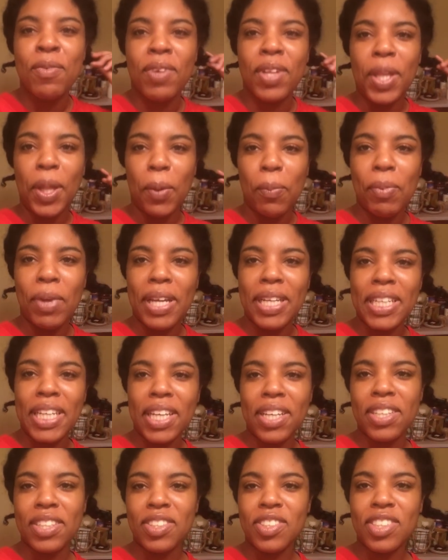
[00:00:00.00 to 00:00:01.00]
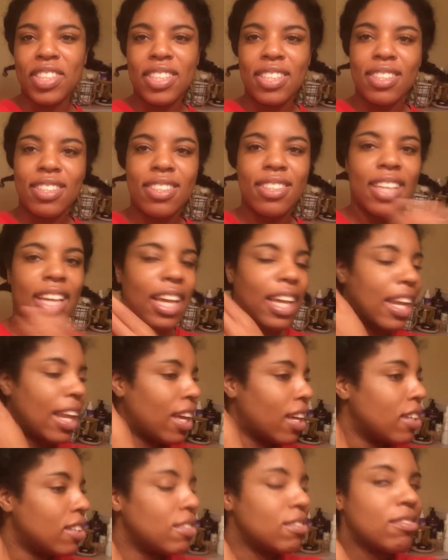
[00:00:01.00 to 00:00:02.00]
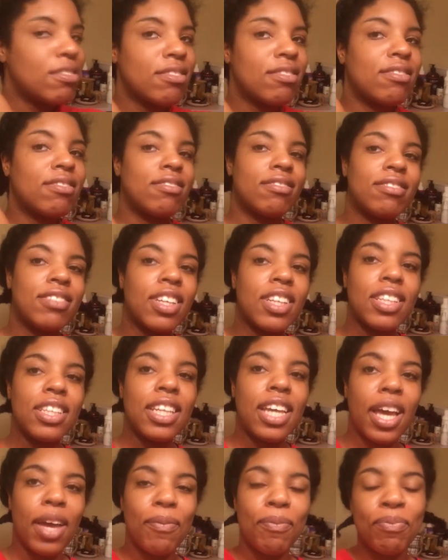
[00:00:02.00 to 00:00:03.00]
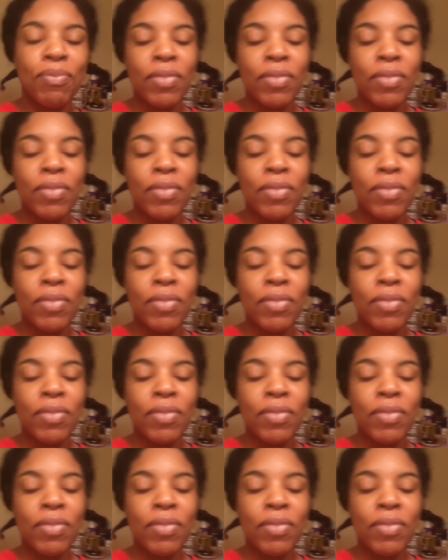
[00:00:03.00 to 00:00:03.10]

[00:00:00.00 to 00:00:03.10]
little pigtail's just sticking out all the time.